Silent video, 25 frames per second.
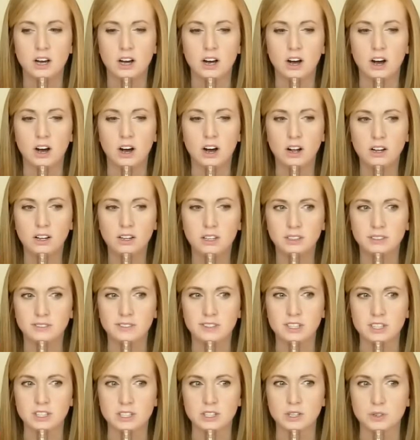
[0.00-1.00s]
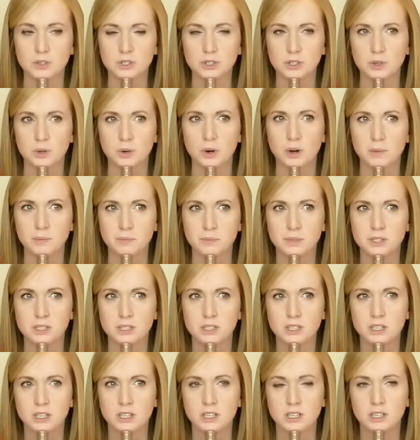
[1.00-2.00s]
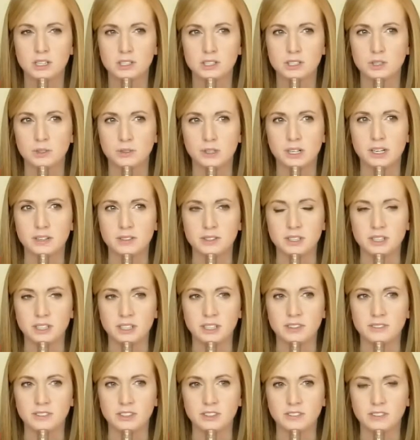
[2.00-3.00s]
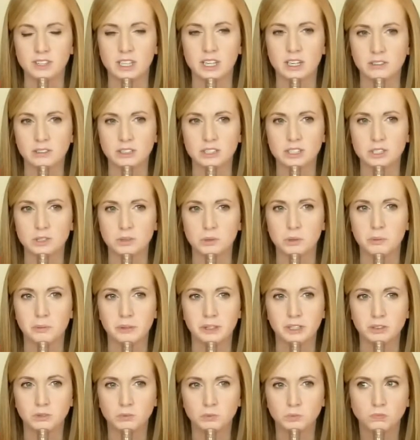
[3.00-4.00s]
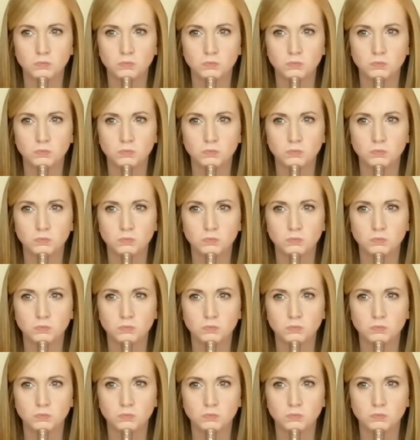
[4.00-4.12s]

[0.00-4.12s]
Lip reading: all of the social norms surrounding giving flowers to women.